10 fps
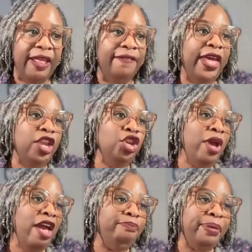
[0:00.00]
Then you
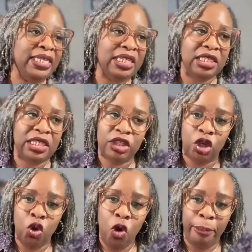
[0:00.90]
have businesses
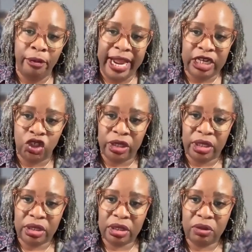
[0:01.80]
and
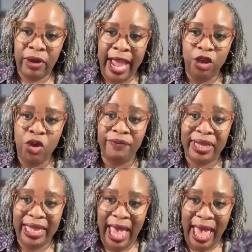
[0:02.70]
corporations, right? You have
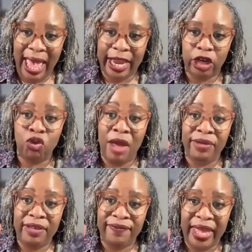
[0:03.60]
in kind, you have
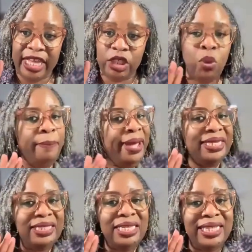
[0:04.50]
events. What
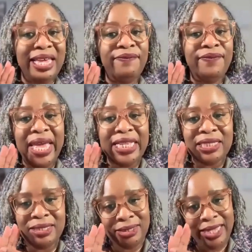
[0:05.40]
makes these events
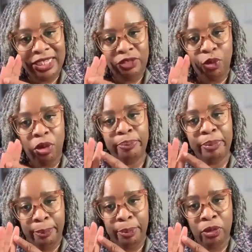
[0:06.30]
successful?
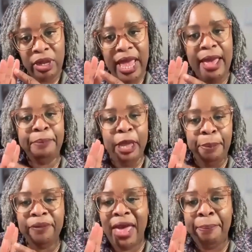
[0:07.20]
People
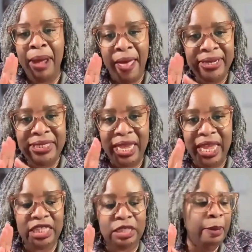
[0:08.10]
that buy the
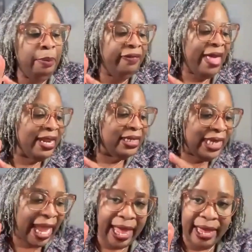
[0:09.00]
tickets, people that
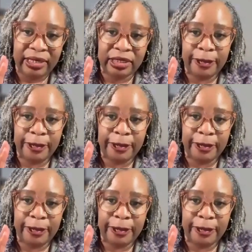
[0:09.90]
attend,